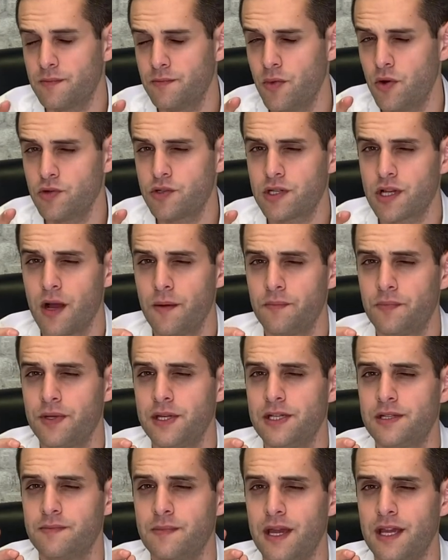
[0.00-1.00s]
Most
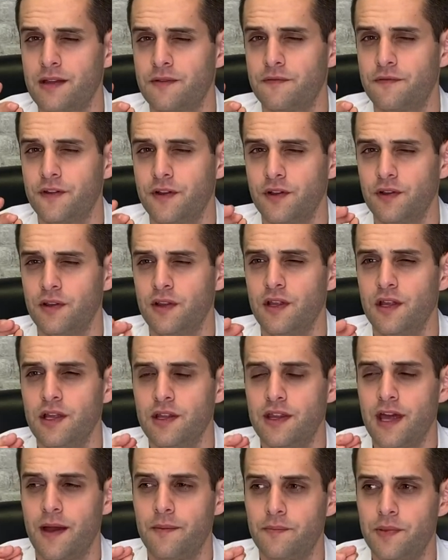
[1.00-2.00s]
companies make it feel
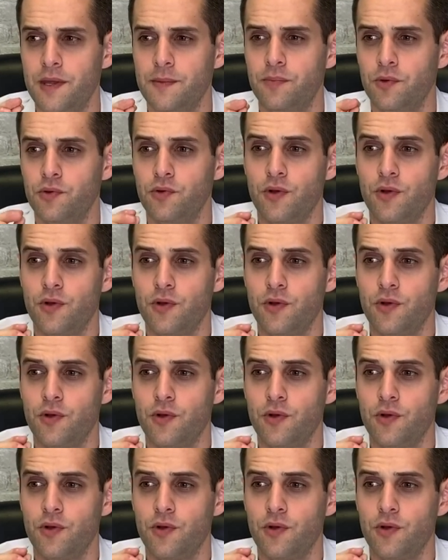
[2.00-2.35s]
that people